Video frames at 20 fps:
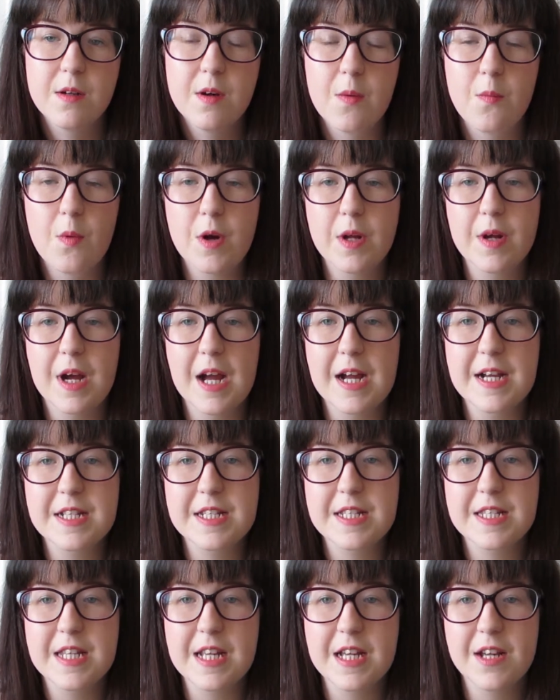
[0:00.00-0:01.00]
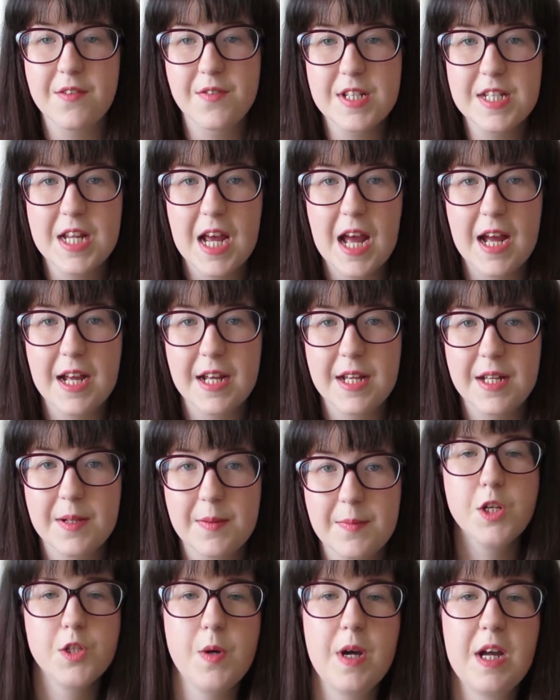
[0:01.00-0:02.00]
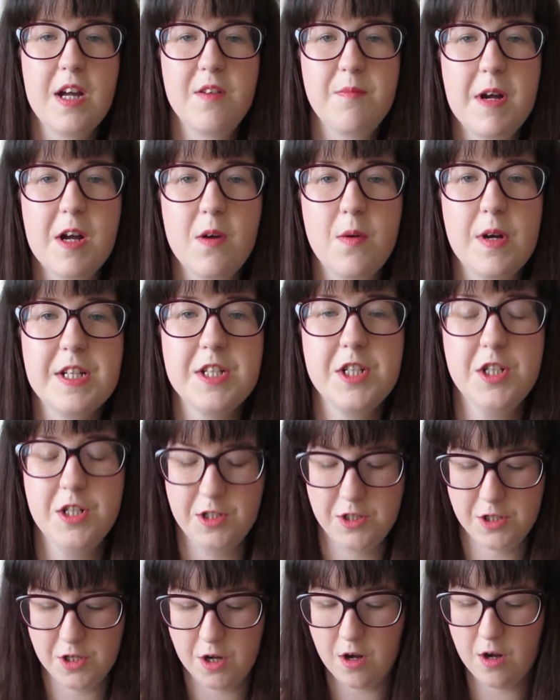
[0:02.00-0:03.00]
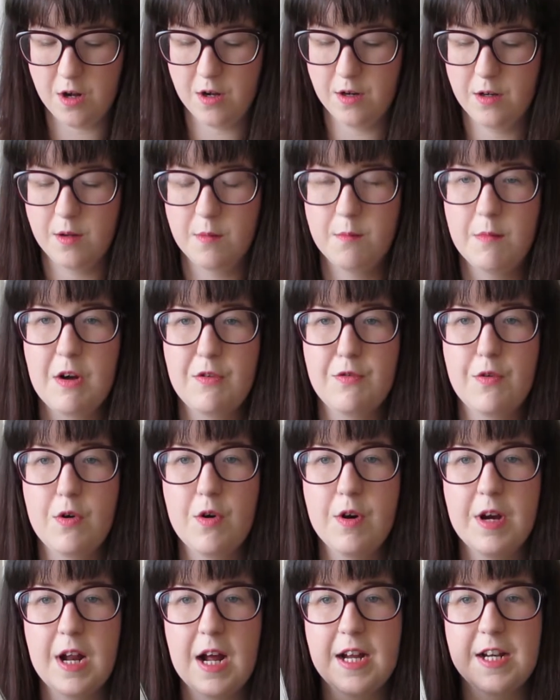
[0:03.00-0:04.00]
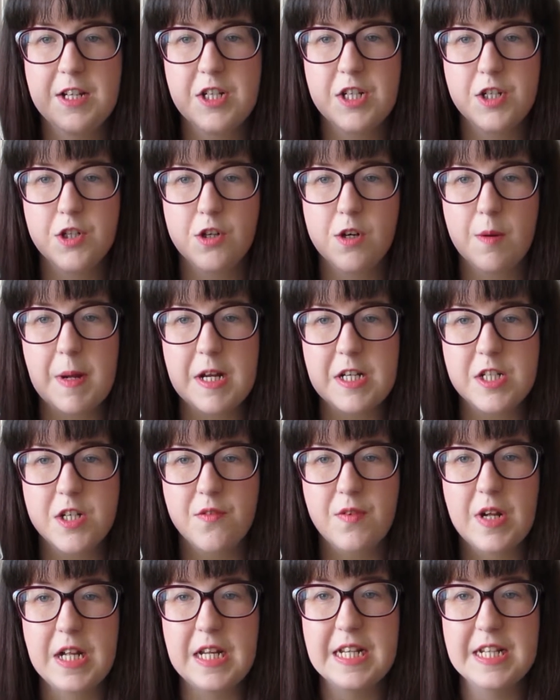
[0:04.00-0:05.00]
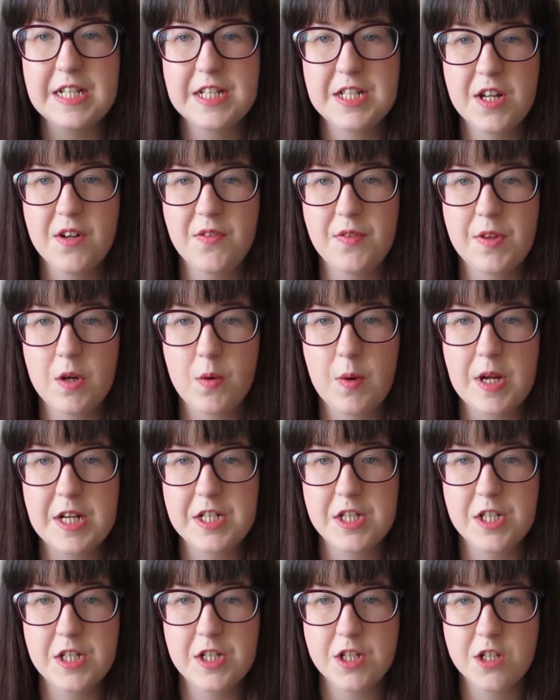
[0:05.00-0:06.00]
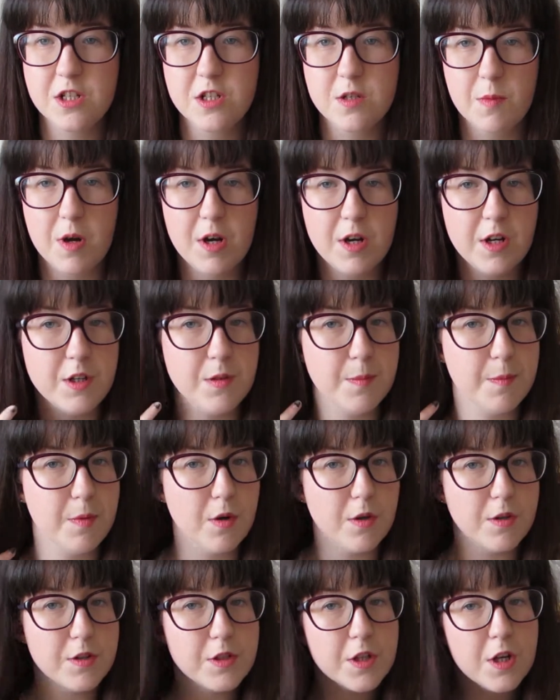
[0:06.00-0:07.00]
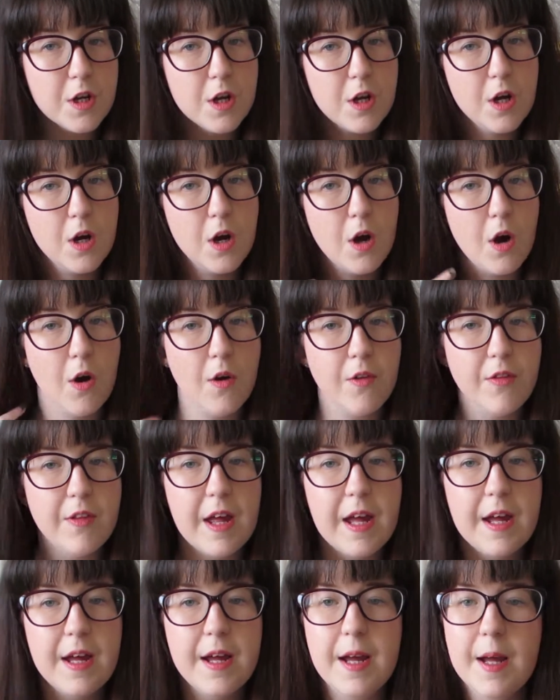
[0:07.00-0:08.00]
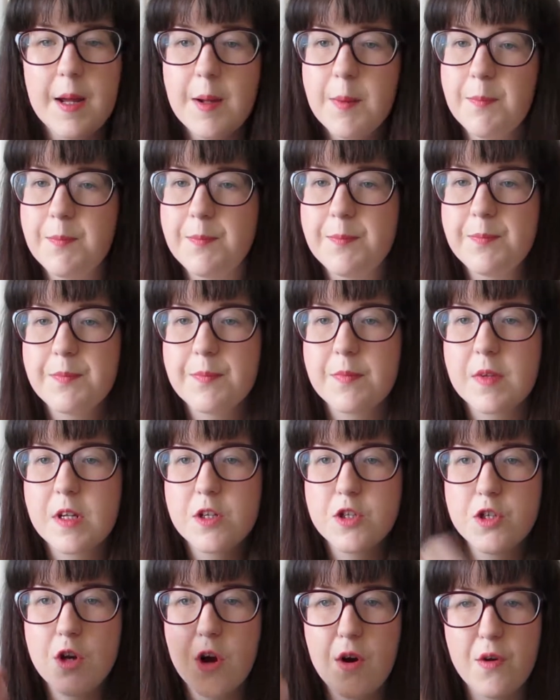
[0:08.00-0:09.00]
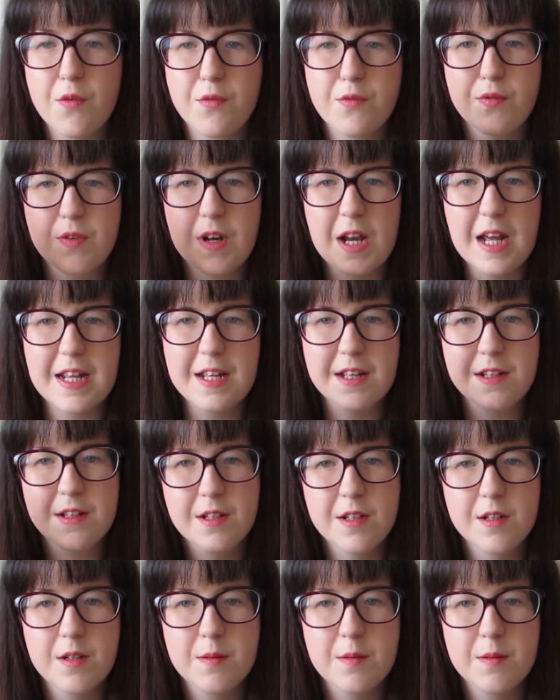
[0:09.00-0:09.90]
what you guys think of the tag. So I have my questions on my phone. I actually took a picture of a list of the questions that someone had put on their sort of like